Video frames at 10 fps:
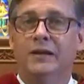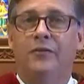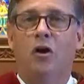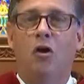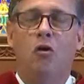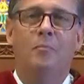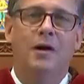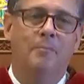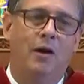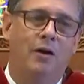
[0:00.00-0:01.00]
the home
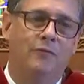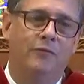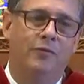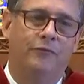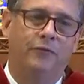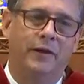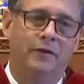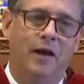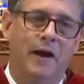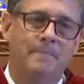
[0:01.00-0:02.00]
above the flood
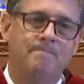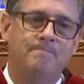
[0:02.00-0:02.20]
line.